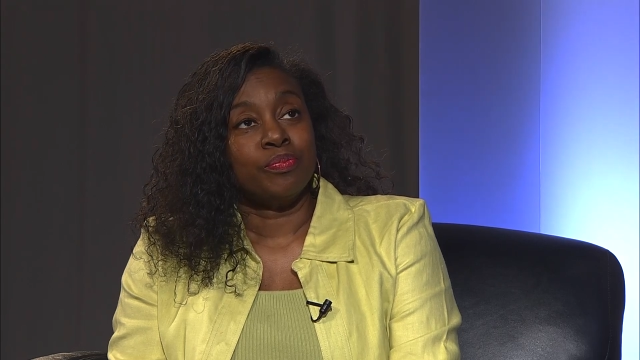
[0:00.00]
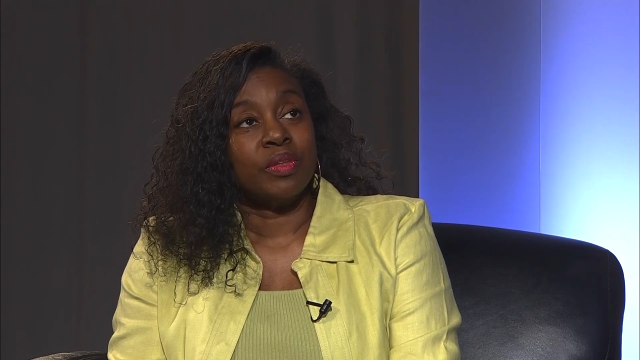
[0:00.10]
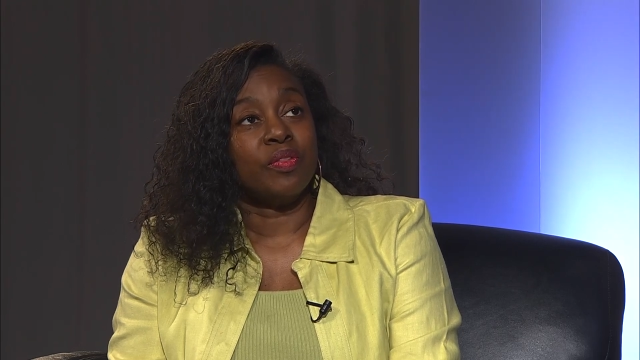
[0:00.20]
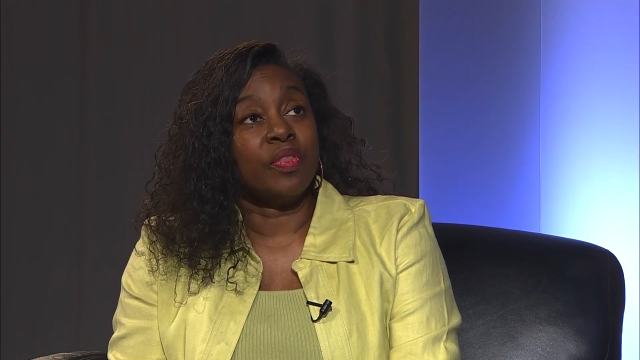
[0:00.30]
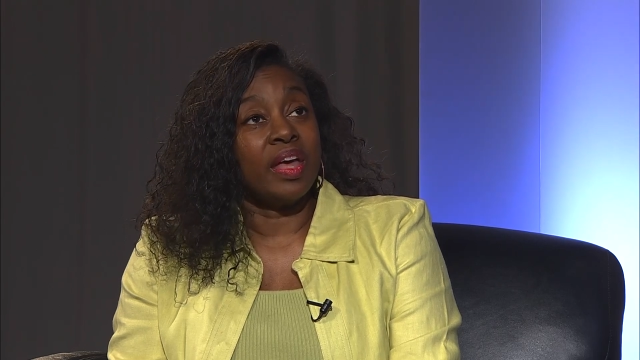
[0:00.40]

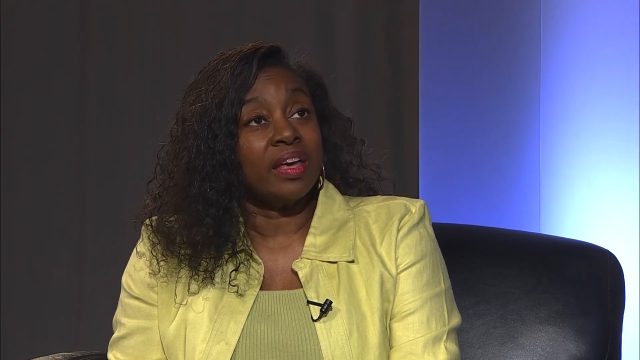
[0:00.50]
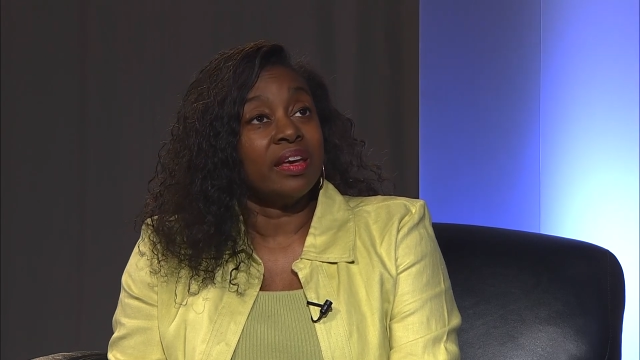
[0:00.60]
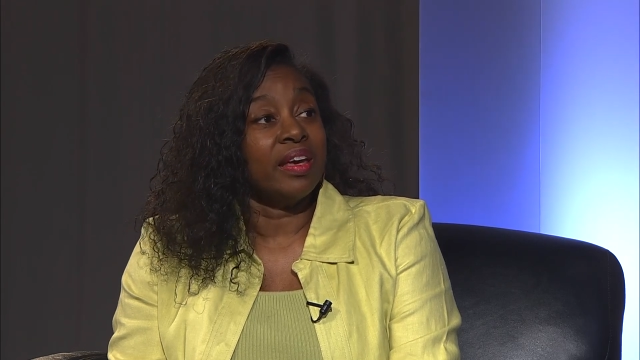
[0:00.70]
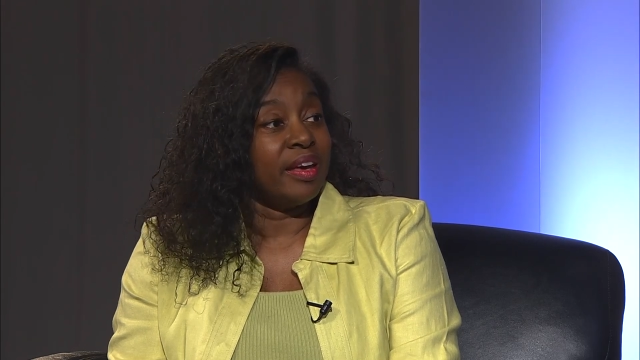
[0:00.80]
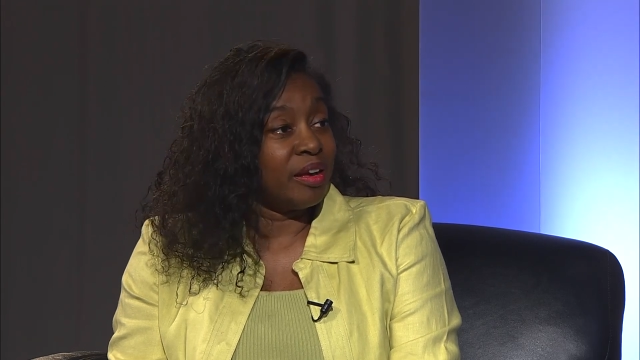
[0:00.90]
they're
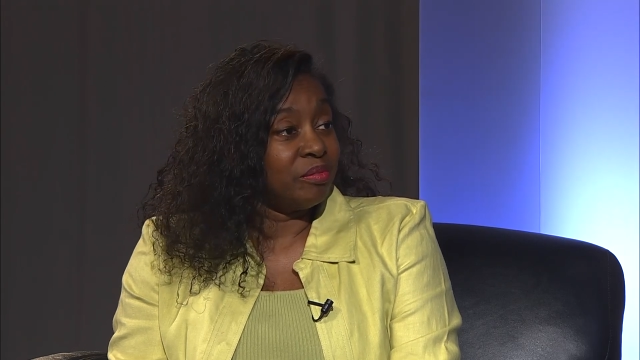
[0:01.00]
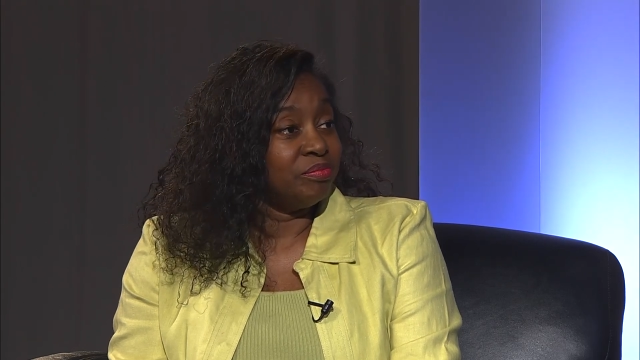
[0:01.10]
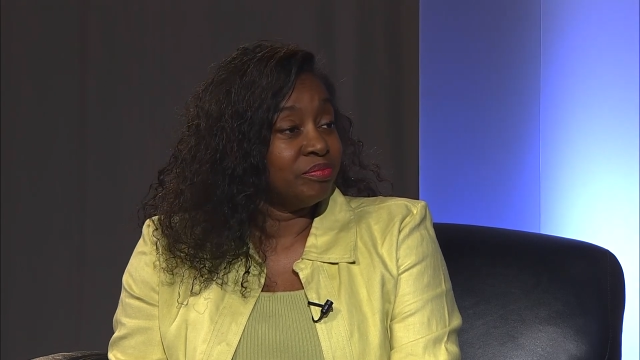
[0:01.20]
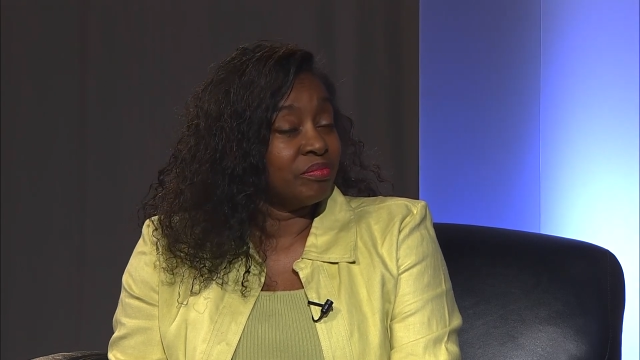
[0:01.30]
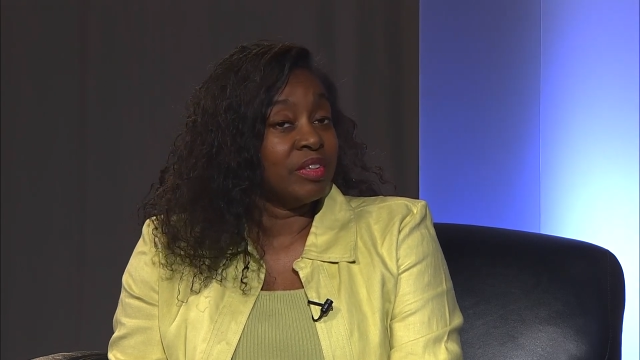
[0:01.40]
thanking Him
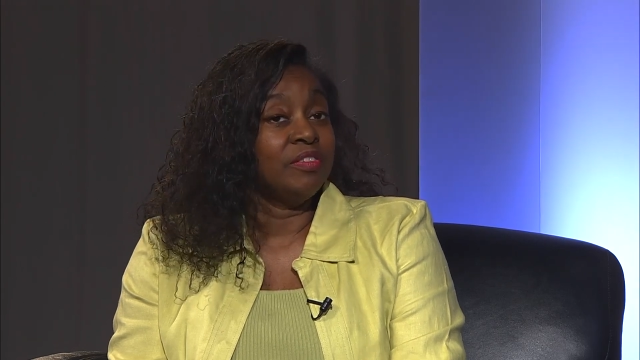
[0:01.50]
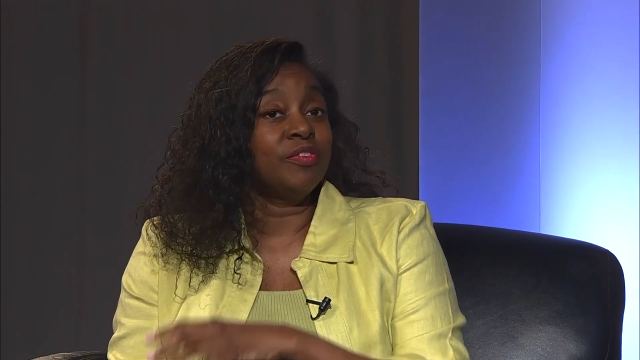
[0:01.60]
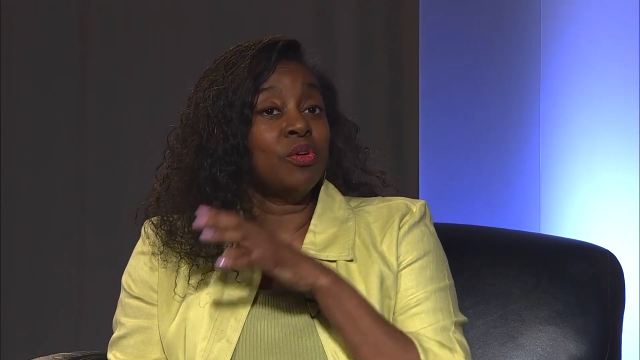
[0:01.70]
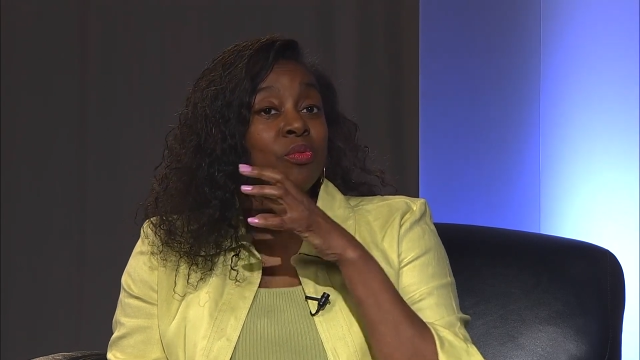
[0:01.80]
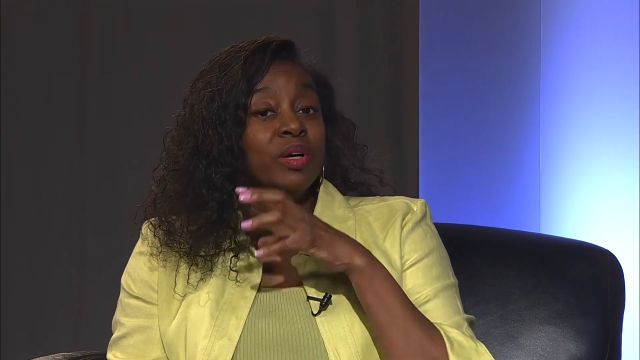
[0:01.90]

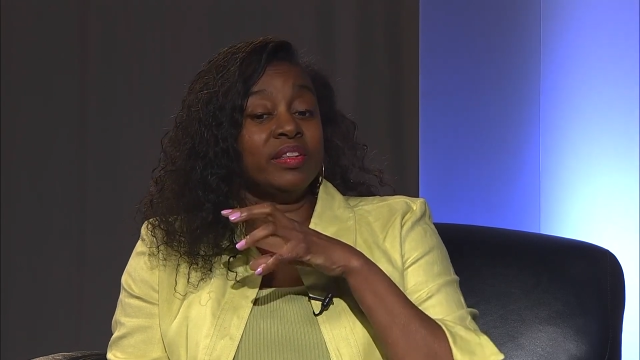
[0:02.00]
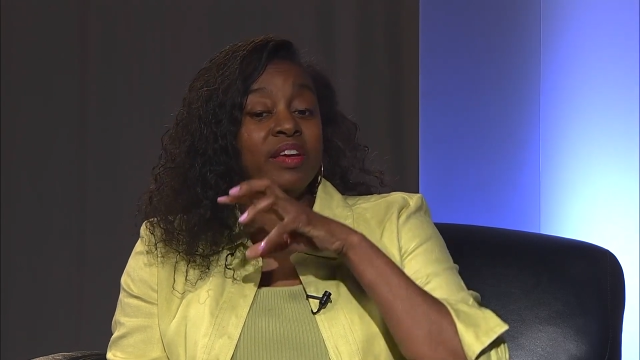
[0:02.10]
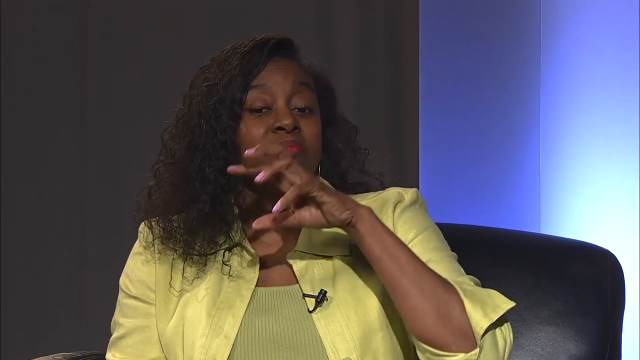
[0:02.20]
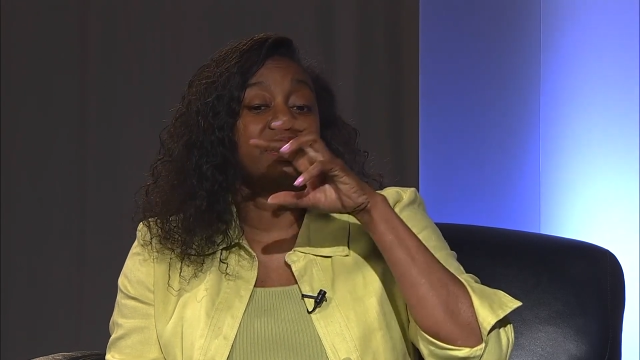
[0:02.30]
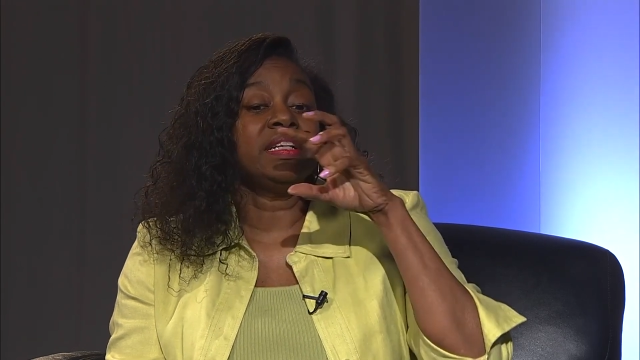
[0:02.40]
for what
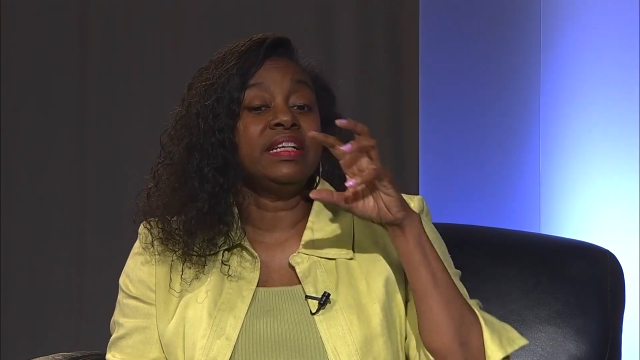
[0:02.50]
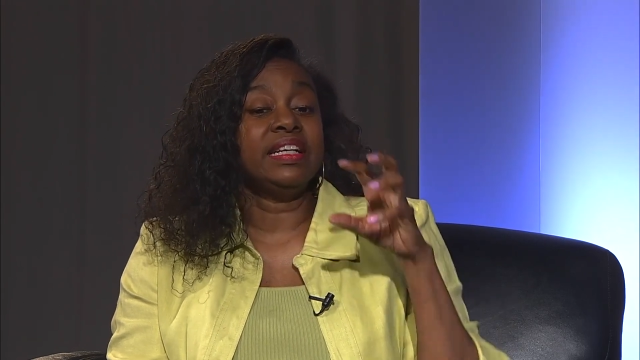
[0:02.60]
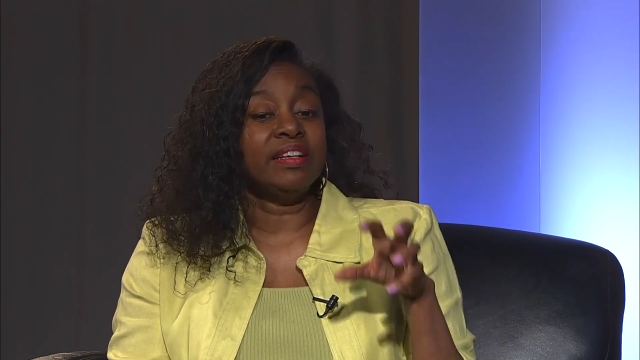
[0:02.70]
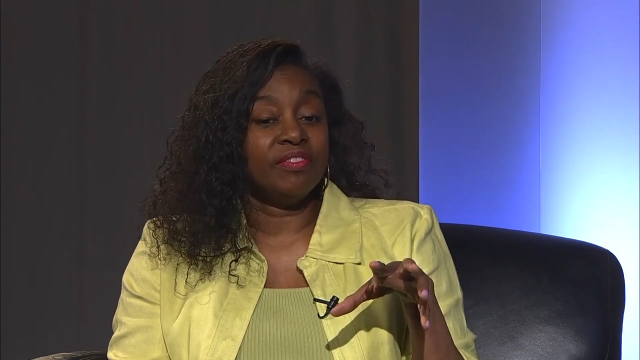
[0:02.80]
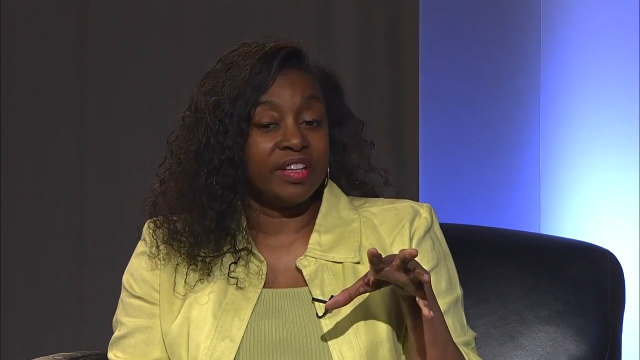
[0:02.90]
they've been
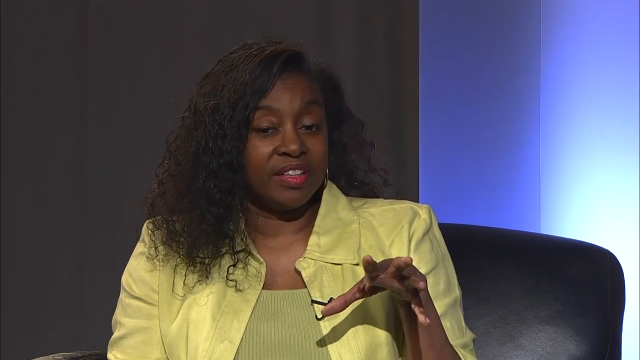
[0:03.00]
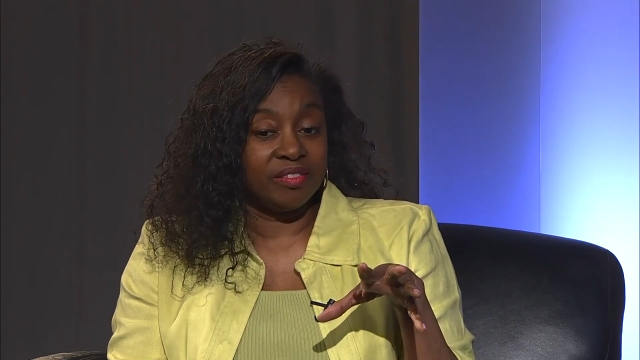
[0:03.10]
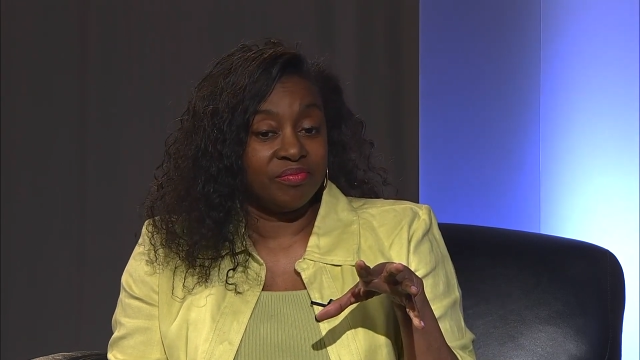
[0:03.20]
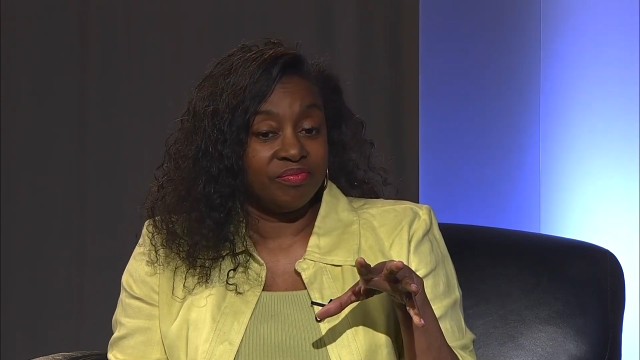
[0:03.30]
given,